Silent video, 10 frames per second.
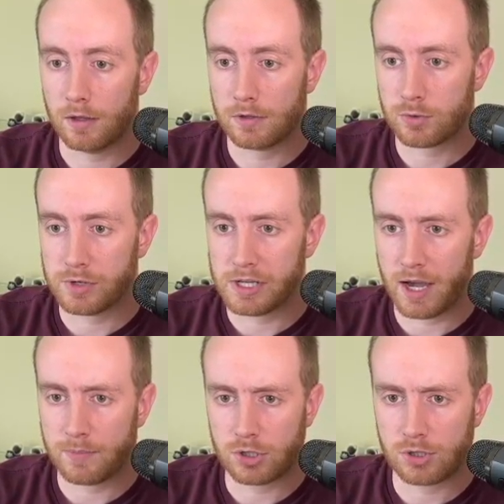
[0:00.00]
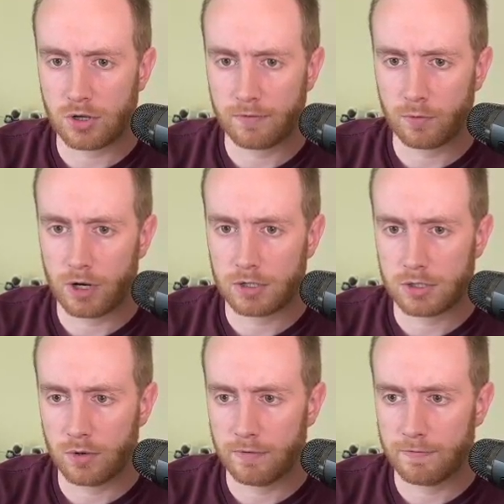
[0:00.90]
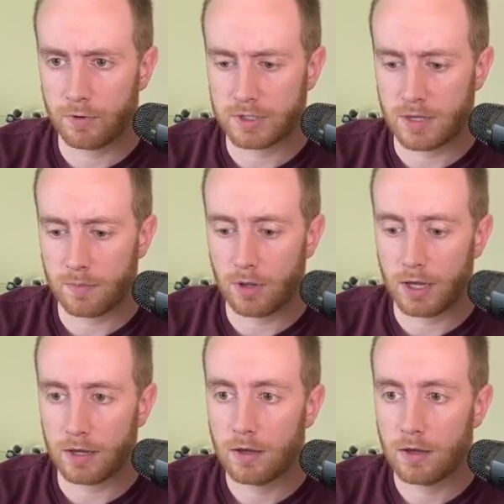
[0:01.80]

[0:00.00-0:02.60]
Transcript: screen capture software. So if, for example, I